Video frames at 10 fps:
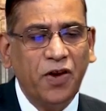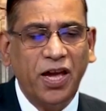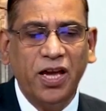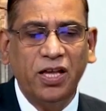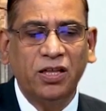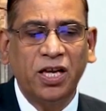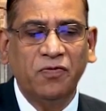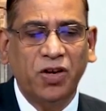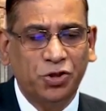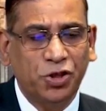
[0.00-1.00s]
faith,
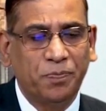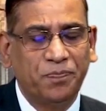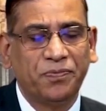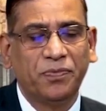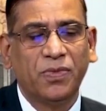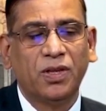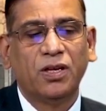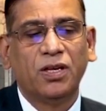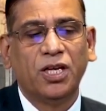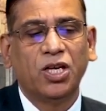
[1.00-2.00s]
and worship,
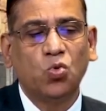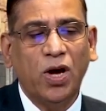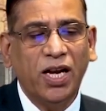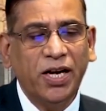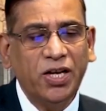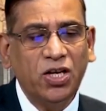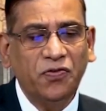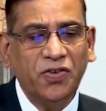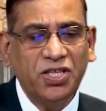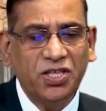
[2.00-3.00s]
equality
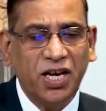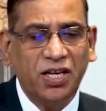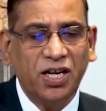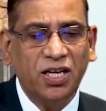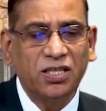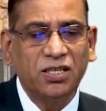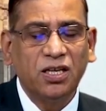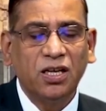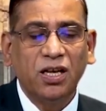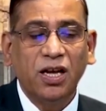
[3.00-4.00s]
of status
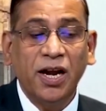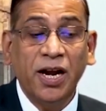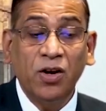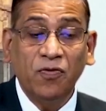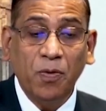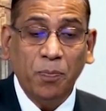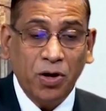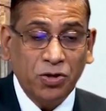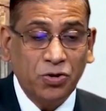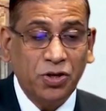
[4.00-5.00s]
and of
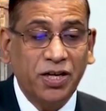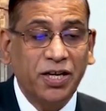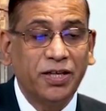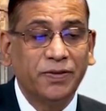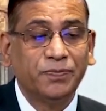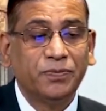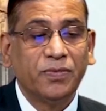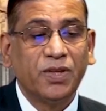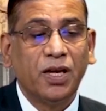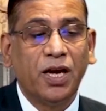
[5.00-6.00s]
opportunity,
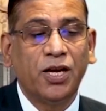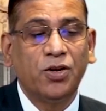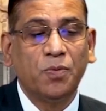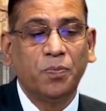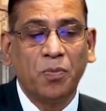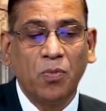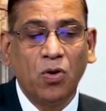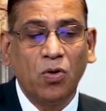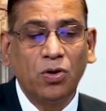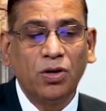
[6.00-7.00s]
and to
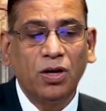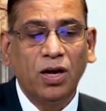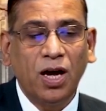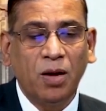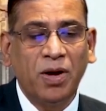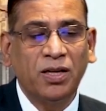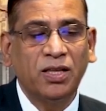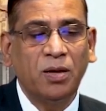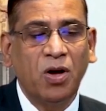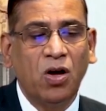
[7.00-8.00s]
promote
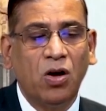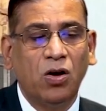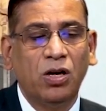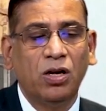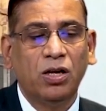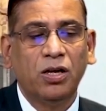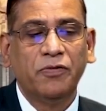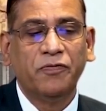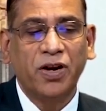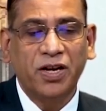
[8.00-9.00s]
among them all
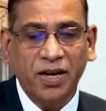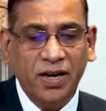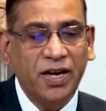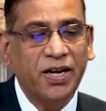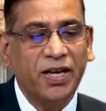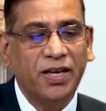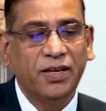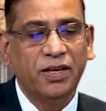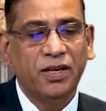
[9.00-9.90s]
fraternity,